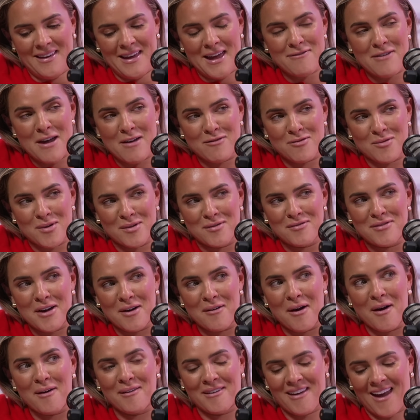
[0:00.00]
if everyone
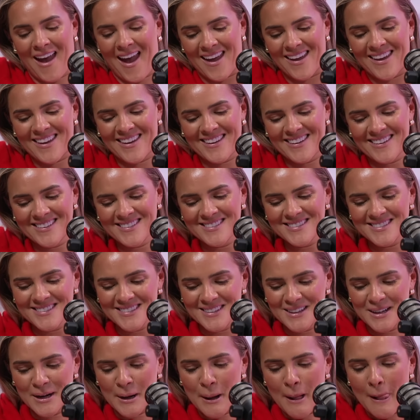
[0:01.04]
felt okay.
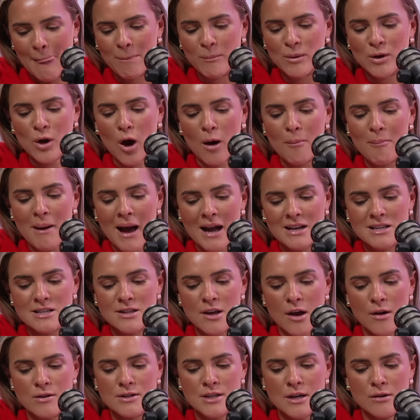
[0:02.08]
We got back to
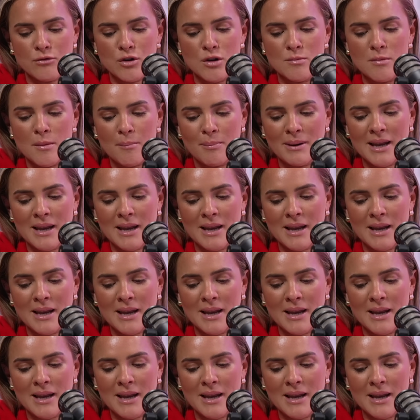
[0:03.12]
the hotel room,